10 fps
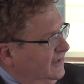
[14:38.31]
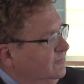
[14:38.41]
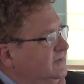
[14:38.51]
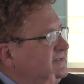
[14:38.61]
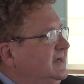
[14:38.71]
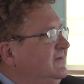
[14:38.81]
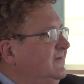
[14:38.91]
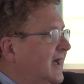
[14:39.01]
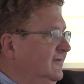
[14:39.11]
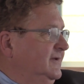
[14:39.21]
It was an
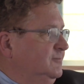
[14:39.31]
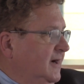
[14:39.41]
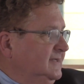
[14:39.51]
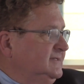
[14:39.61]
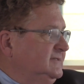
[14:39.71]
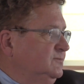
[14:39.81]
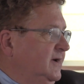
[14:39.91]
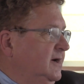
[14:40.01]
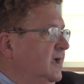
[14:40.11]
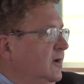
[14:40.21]
evolving process
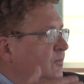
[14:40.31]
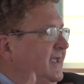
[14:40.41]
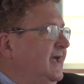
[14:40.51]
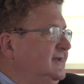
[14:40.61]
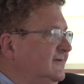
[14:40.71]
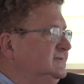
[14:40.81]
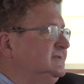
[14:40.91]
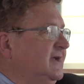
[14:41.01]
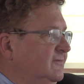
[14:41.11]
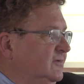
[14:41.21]
where we had to have
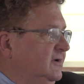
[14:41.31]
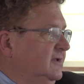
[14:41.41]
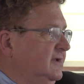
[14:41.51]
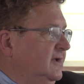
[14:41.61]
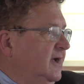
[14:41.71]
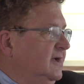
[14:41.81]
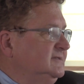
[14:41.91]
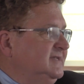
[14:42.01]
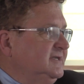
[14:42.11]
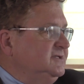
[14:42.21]
several
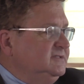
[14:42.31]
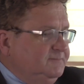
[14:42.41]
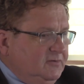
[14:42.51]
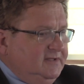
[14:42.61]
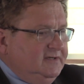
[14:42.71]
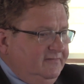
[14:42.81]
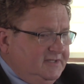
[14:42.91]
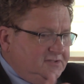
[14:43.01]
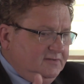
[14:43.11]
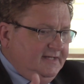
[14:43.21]
sessions, both
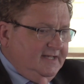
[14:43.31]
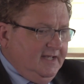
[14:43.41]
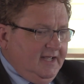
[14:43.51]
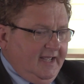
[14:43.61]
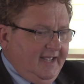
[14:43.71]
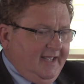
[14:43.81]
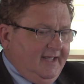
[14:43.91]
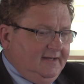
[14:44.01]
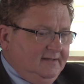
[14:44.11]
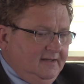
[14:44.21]
individually
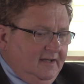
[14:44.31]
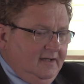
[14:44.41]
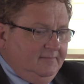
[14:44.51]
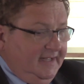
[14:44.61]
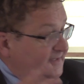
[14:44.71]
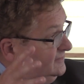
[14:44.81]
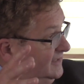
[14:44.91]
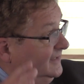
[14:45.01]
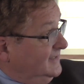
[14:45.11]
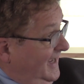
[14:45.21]
and
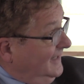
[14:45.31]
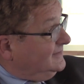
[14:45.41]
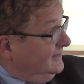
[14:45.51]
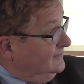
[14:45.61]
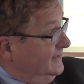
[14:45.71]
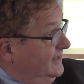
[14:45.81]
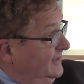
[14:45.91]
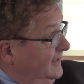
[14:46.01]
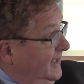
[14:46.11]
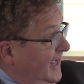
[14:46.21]

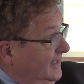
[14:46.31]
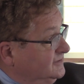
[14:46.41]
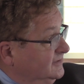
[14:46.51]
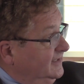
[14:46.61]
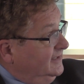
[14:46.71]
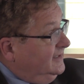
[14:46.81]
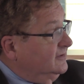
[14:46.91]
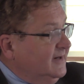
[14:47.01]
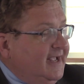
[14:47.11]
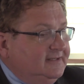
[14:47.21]
didactically, actually, and
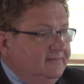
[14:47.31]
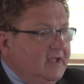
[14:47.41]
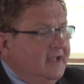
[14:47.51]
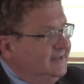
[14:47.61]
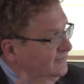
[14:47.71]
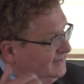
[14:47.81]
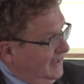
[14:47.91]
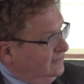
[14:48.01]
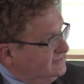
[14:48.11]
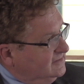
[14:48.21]
interactive. Now the
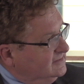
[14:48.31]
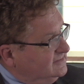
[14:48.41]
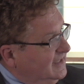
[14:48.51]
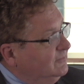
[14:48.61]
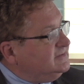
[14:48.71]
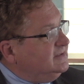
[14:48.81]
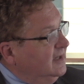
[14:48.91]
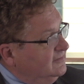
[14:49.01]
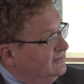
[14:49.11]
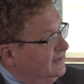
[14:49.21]
counselors, that was
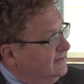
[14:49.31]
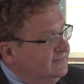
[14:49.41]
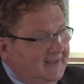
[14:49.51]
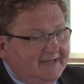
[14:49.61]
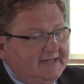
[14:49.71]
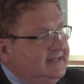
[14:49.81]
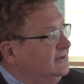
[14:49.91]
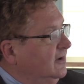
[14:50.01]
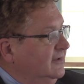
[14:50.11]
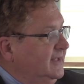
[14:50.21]
another thing. They
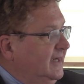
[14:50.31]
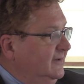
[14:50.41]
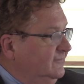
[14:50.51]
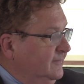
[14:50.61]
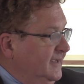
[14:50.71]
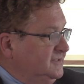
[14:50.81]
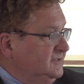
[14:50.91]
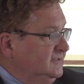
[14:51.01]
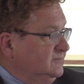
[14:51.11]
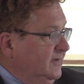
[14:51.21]
needed all that
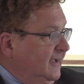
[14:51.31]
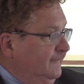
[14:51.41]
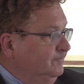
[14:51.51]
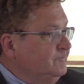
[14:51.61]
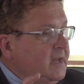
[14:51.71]
information as well.